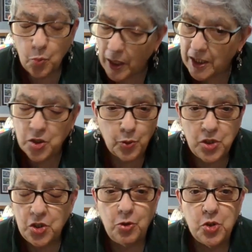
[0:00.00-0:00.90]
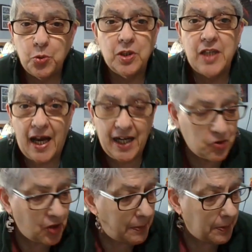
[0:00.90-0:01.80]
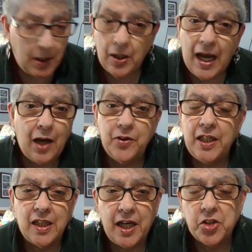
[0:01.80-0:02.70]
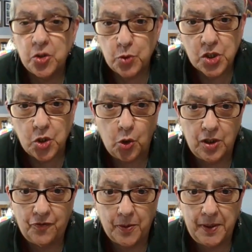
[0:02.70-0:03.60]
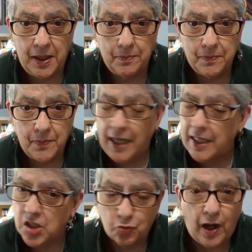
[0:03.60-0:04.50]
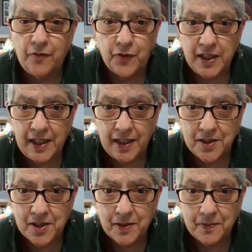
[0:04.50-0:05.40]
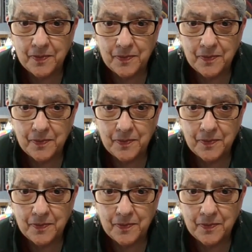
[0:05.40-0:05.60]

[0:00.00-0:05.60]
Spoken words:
went into his usual diatribe about how the election was stolen from him, and it's rightfully his.